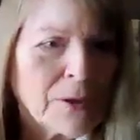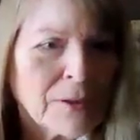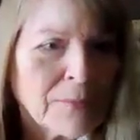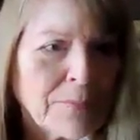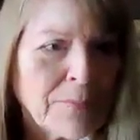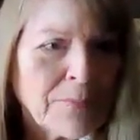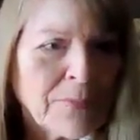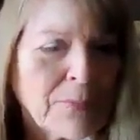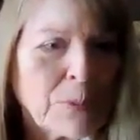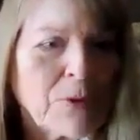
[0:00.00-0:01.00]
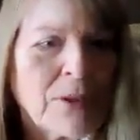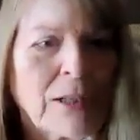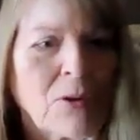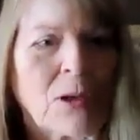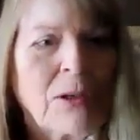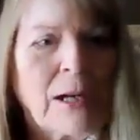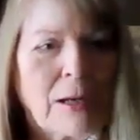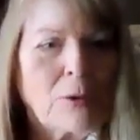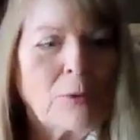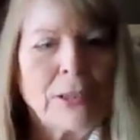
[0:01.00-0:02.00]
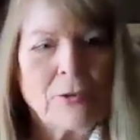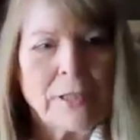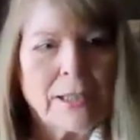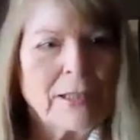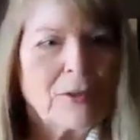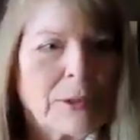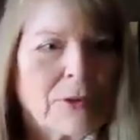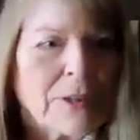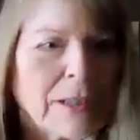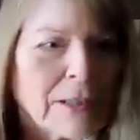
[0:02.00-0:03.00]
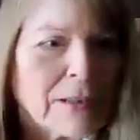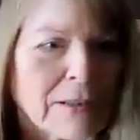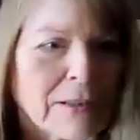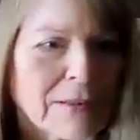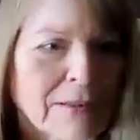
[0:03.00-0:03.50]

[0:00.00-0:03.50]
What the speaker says: be? People think, oh, well, I'll be okay. I'll be okay.